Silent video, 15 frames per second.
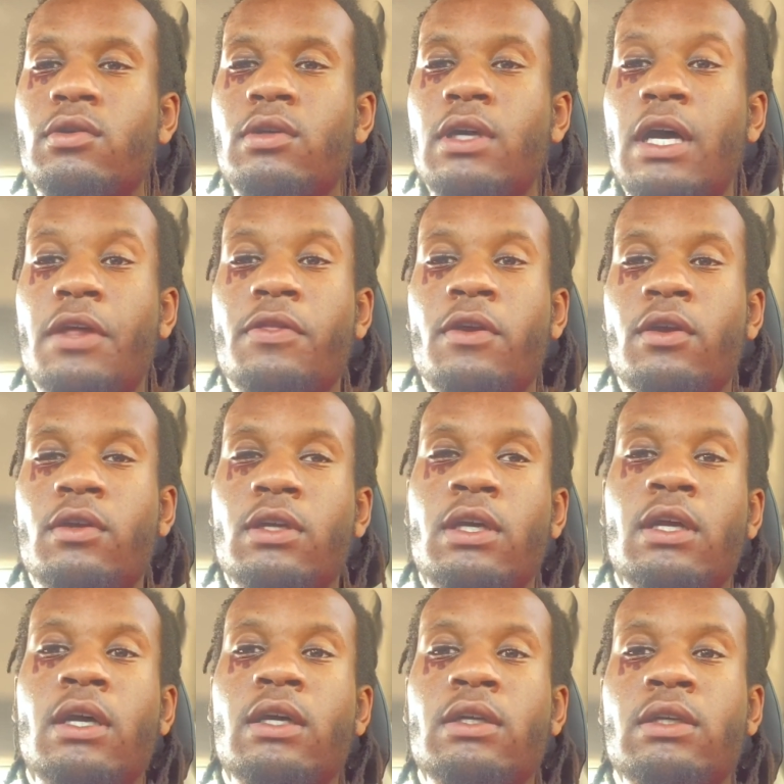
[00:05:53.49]
I think that
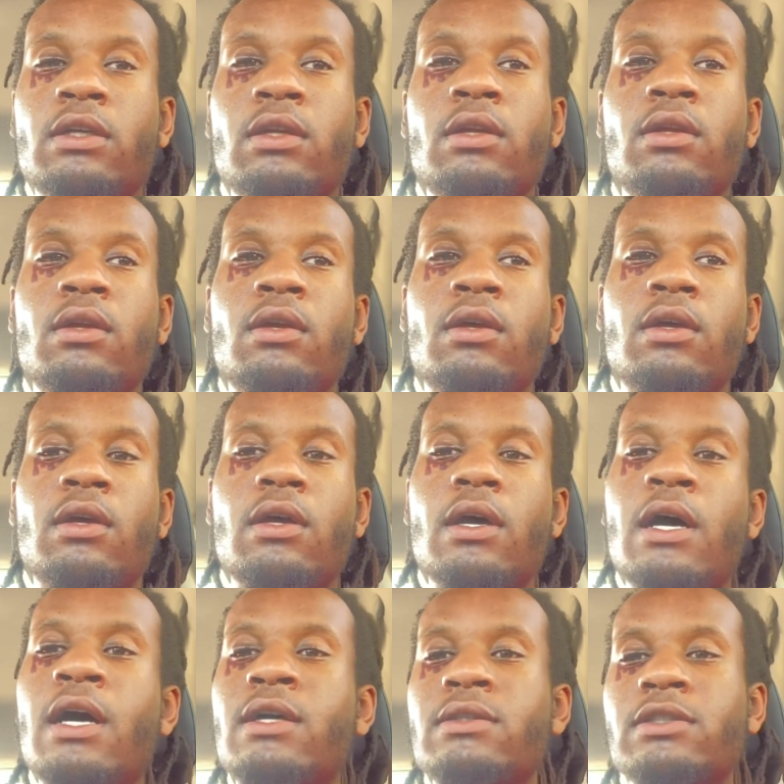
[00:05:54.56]
I can
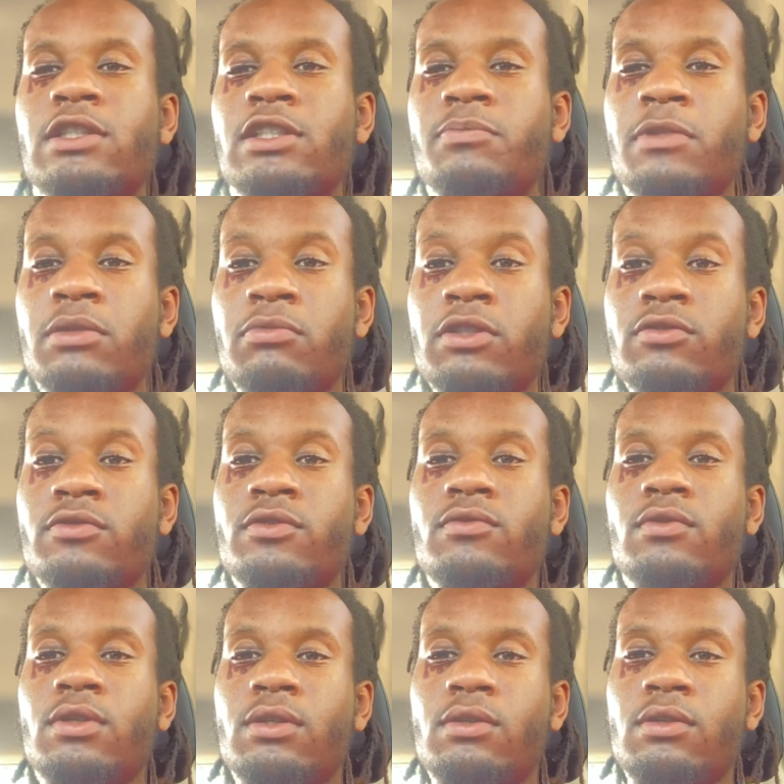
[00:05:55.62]
honestly speak my truth
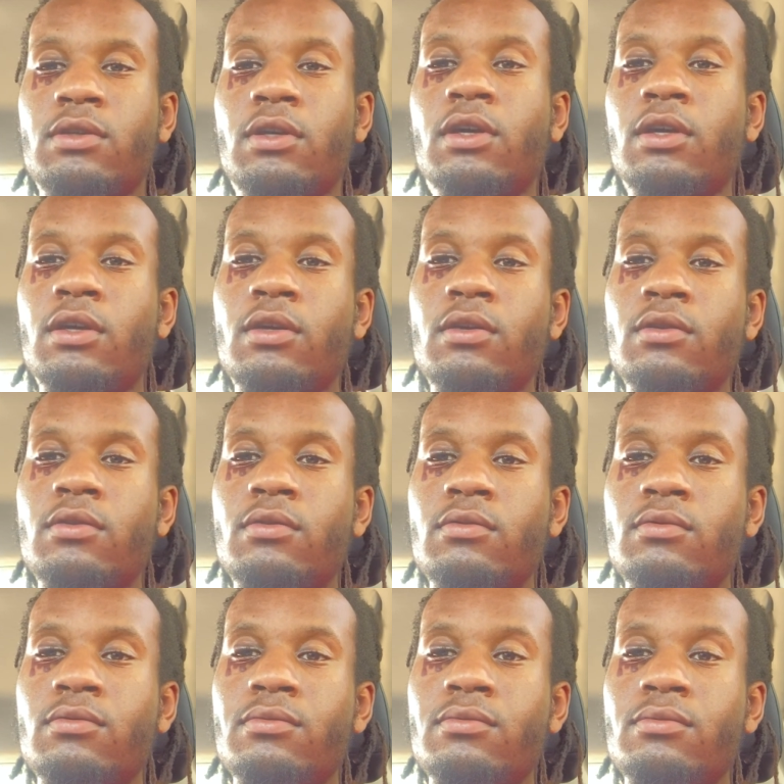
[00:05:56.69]
and
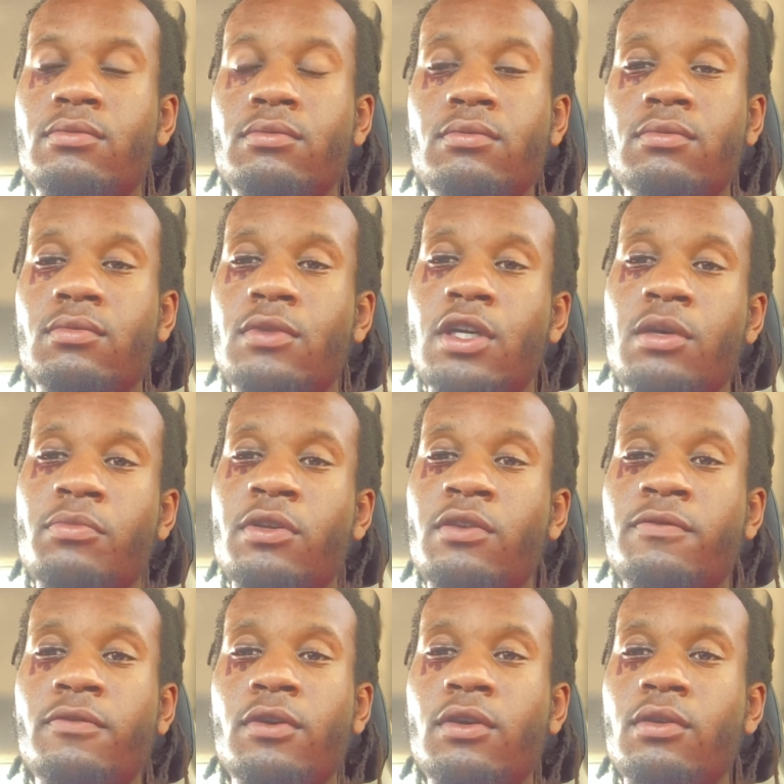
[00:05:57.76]
not be
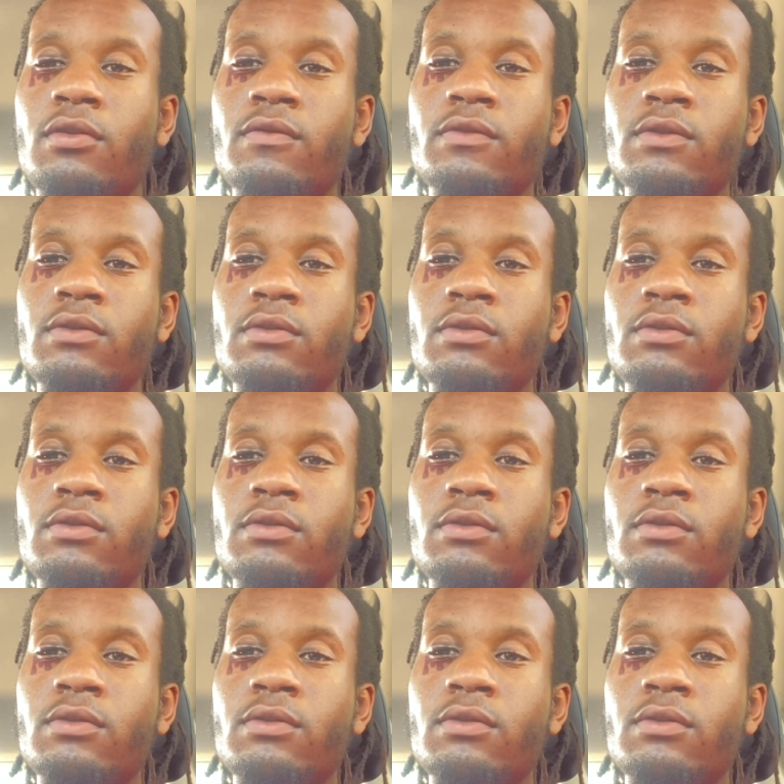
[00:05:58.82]
afraid of it.